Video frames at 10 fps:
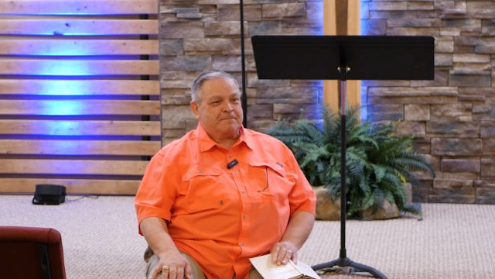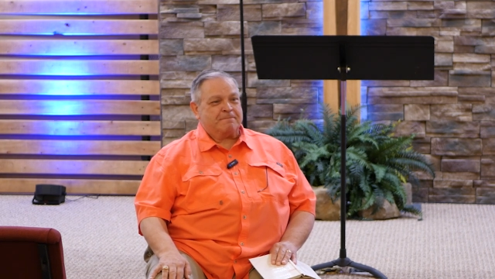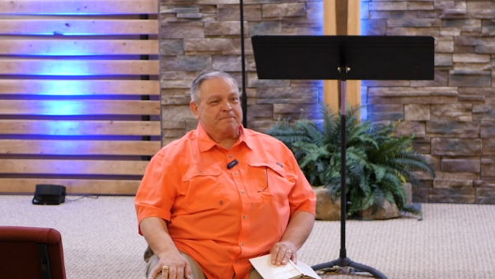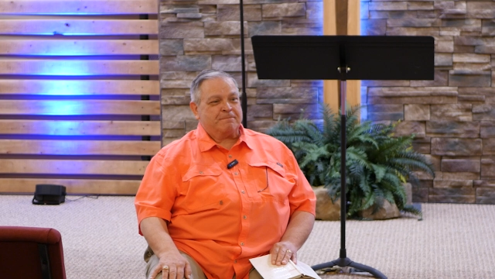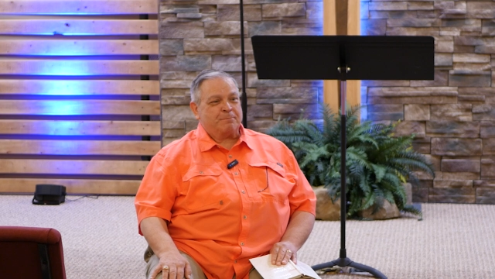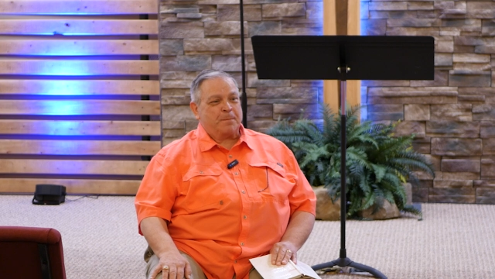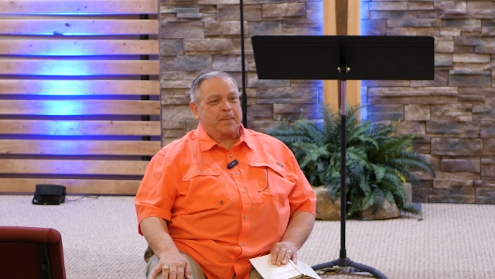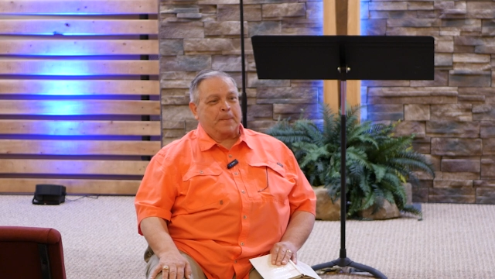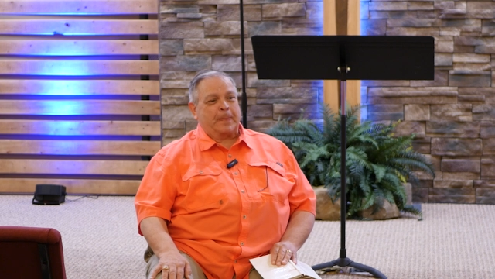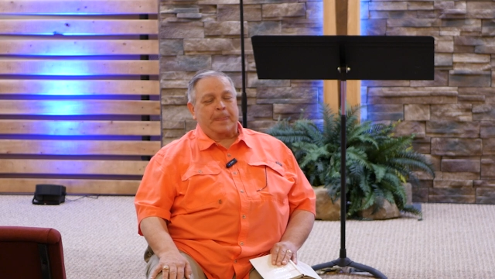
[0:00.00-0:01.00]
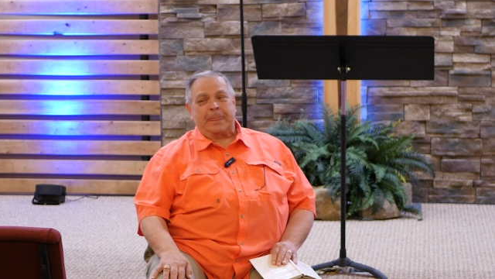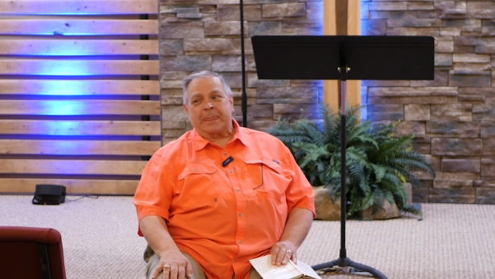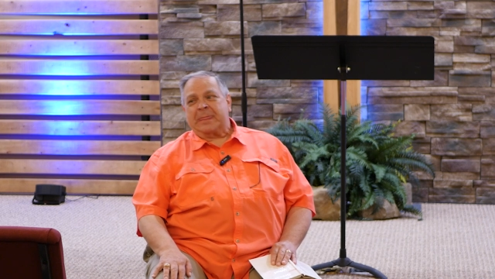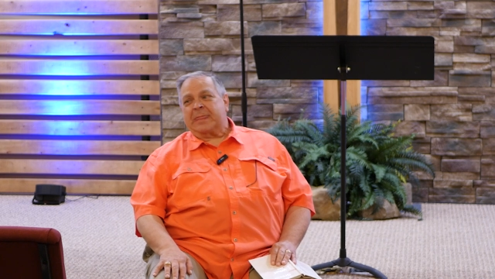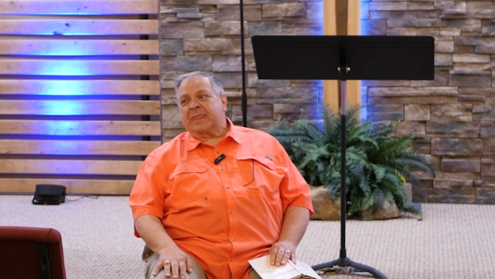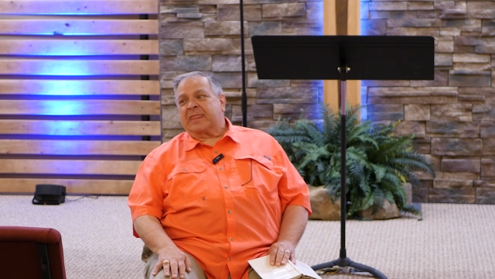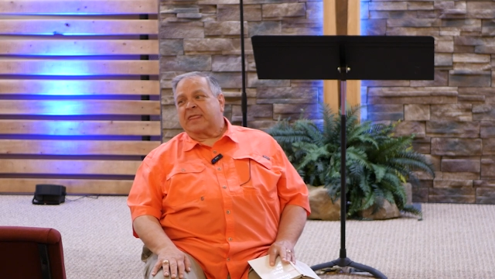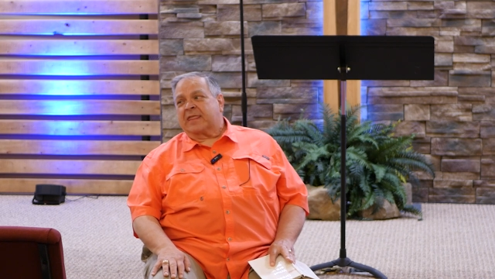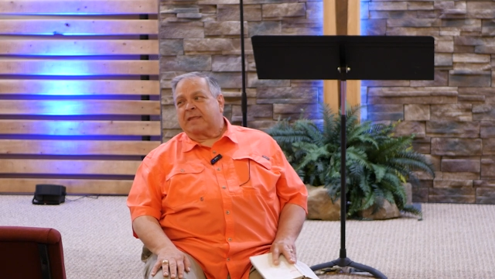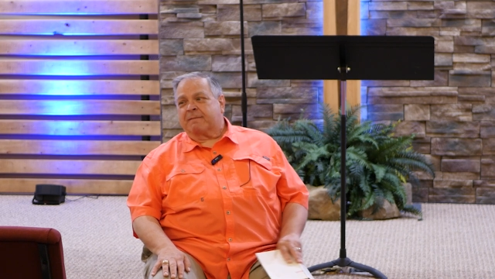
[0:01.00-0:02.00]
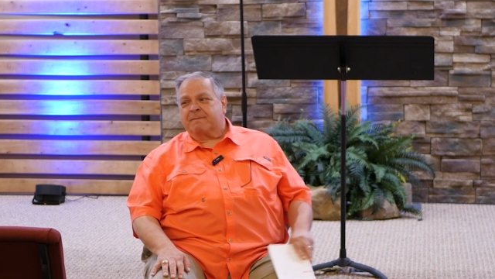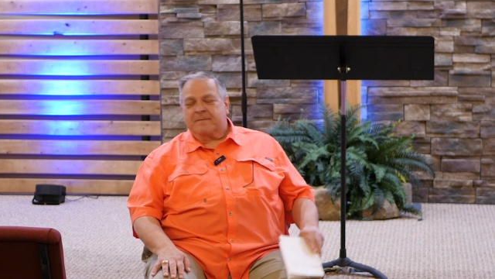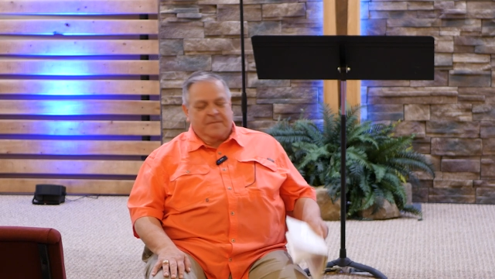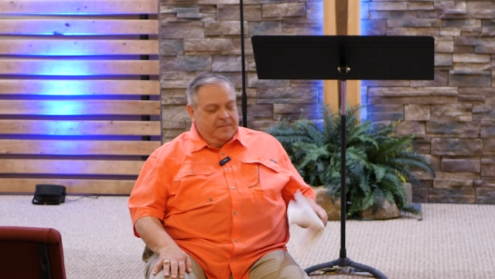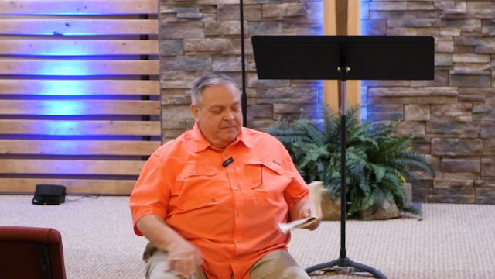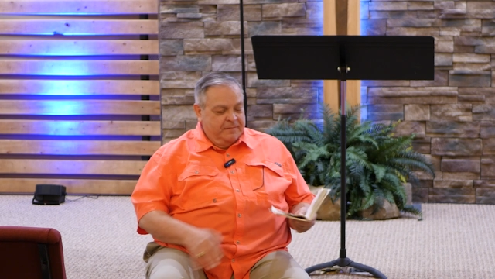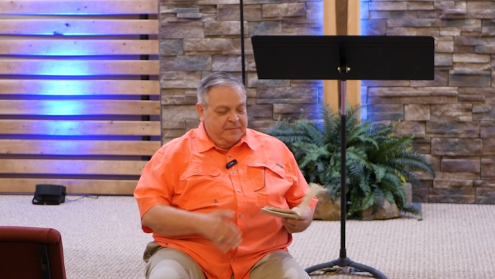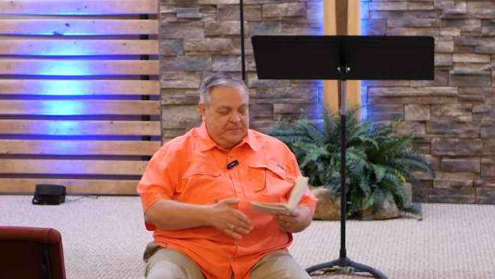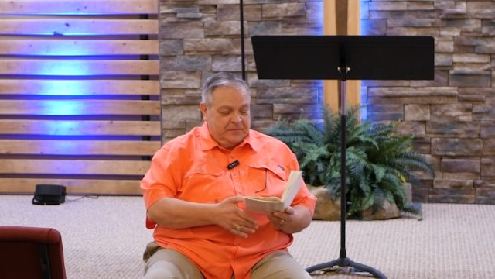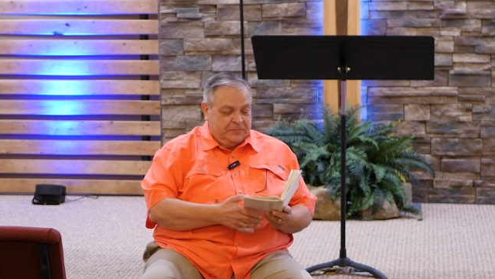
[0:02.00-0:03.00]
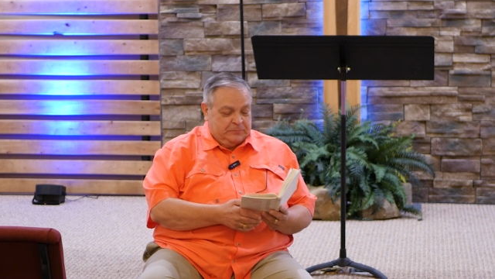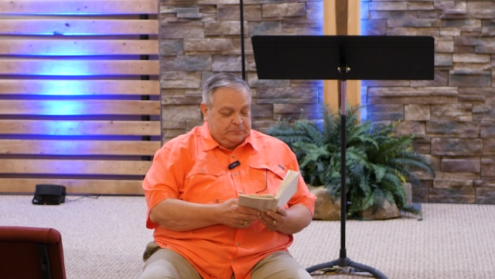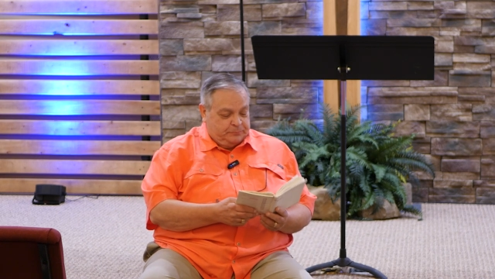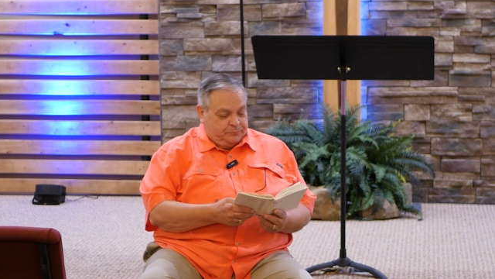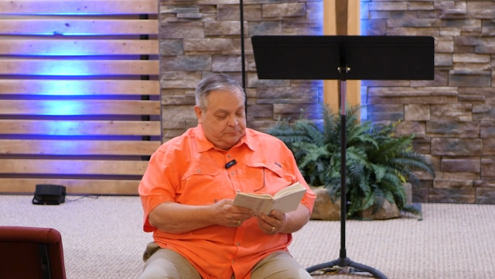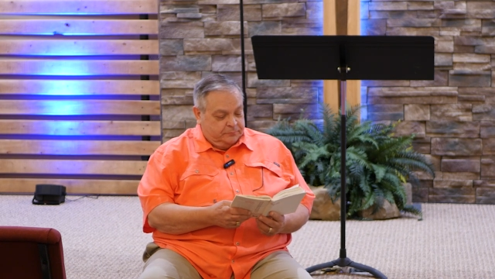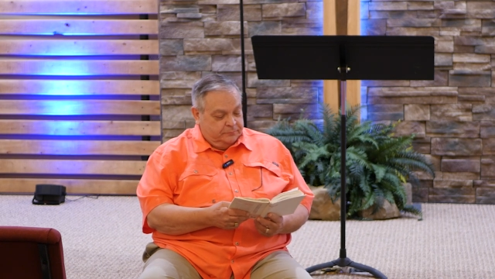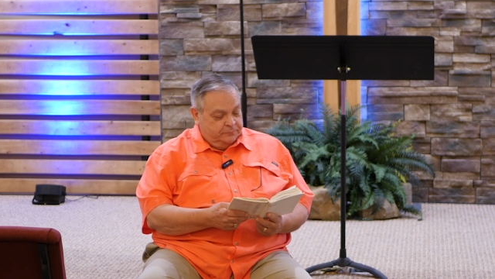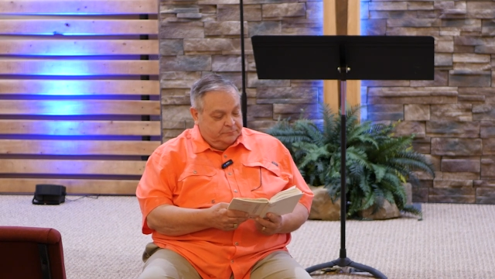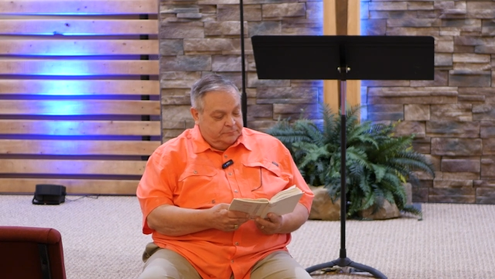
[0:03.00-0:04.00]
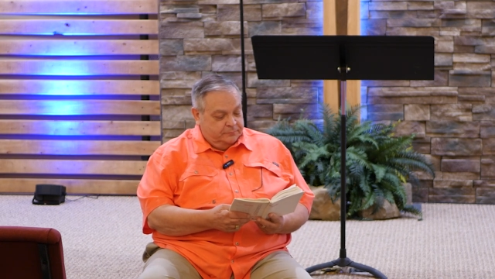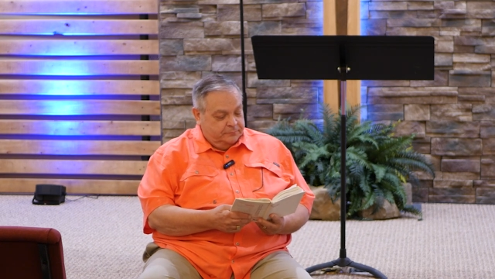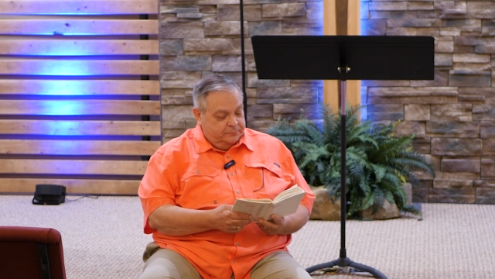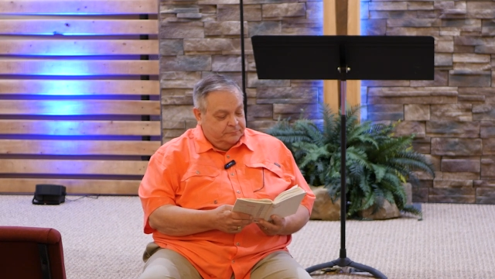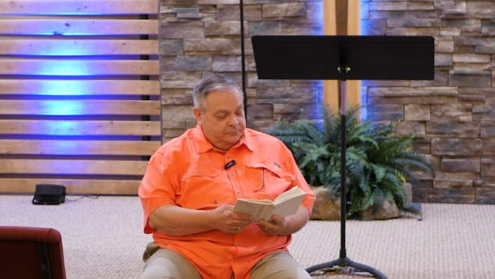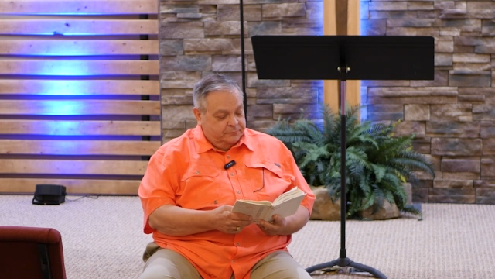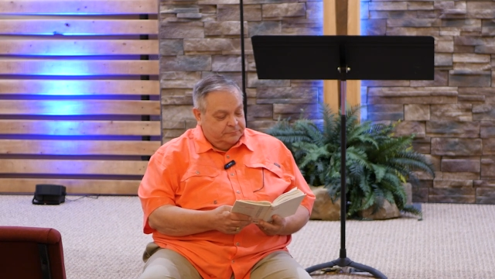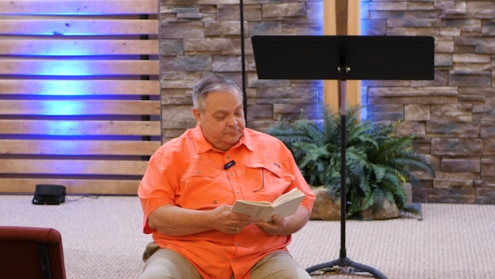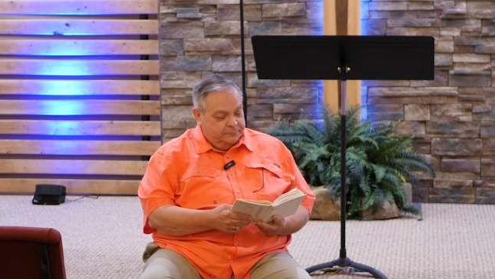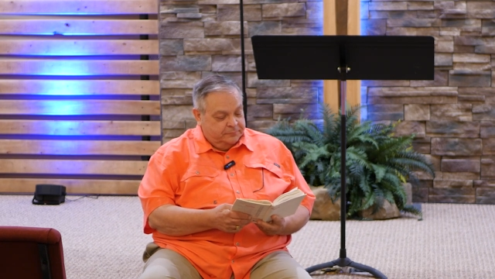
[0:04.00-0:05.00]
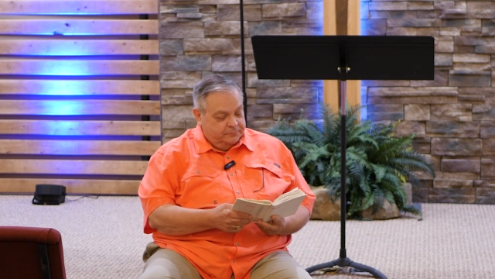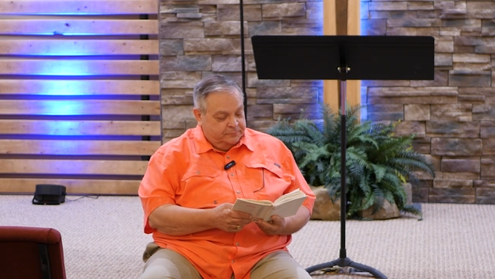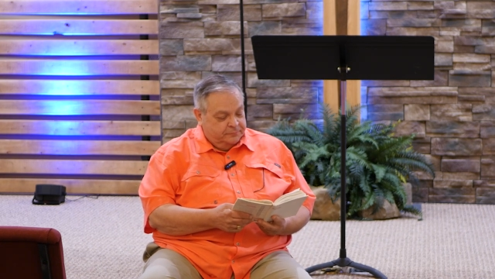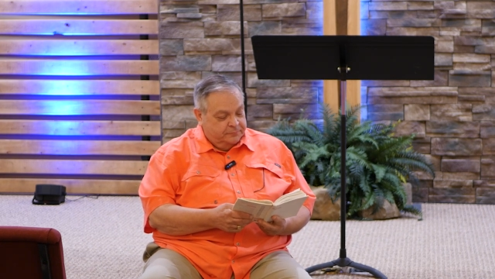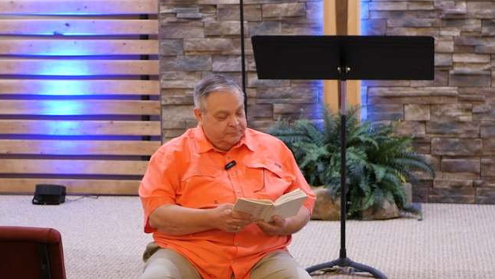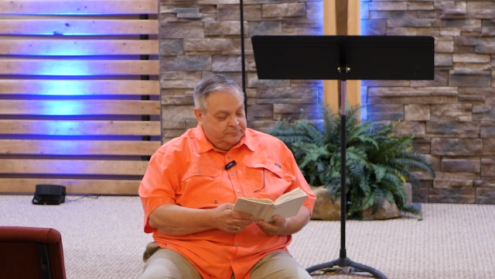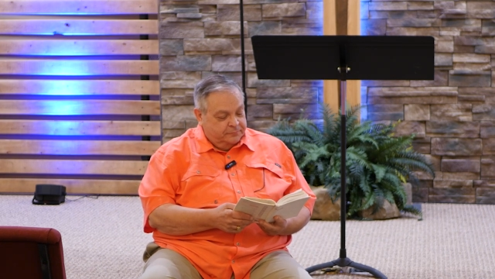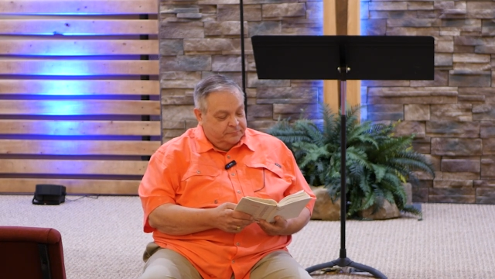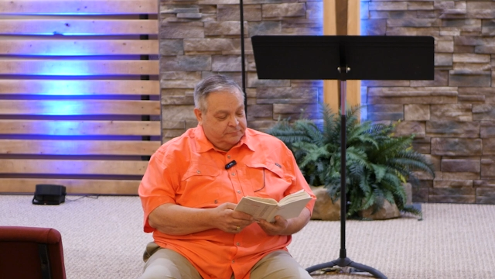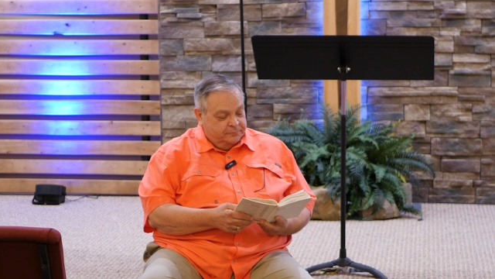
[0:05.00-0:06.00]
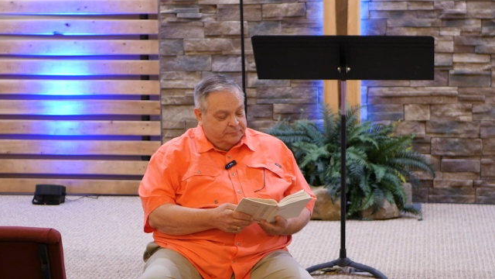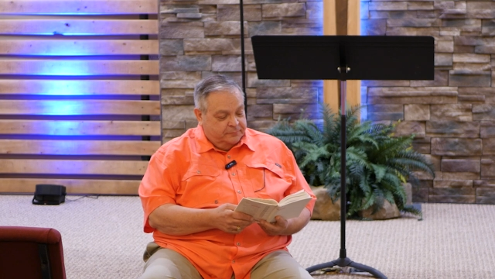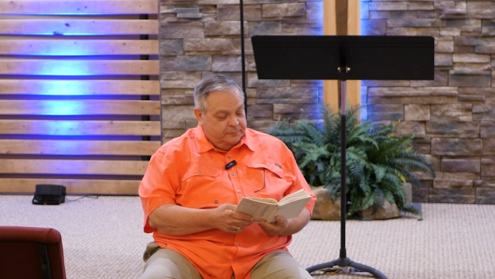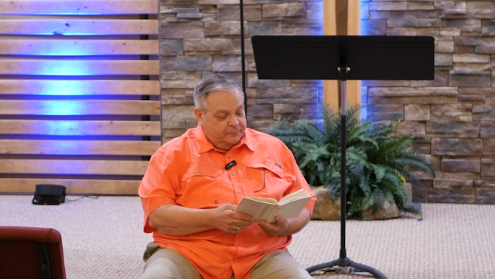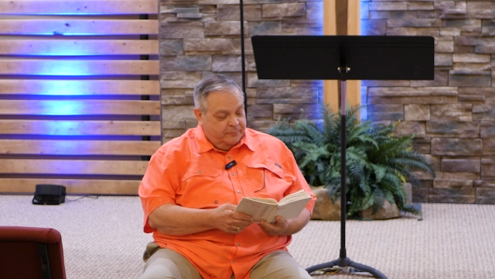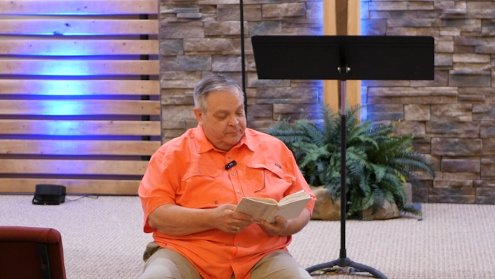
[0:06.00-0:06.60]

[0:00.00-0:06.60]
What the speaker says: Nothing is said.